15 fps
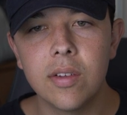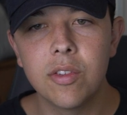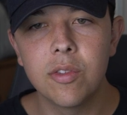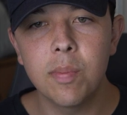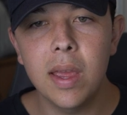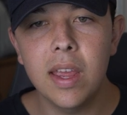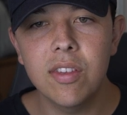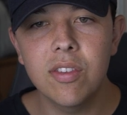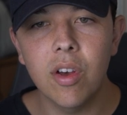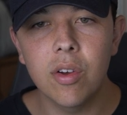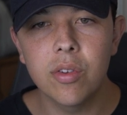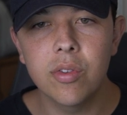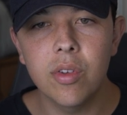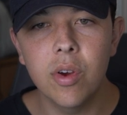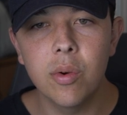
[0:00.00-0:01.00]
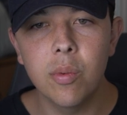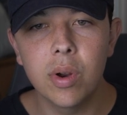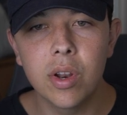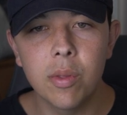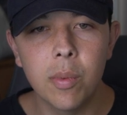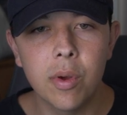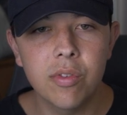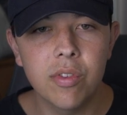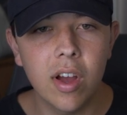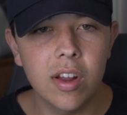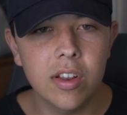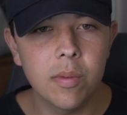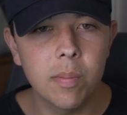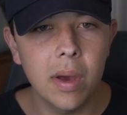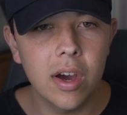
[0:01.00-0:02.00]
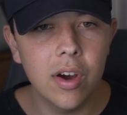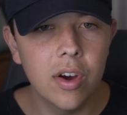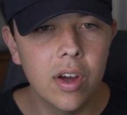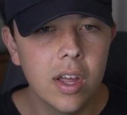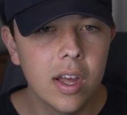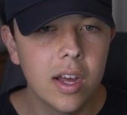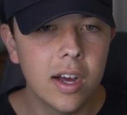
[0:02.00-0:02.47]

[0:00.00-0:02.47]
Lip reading: Space, also one of the most talked about.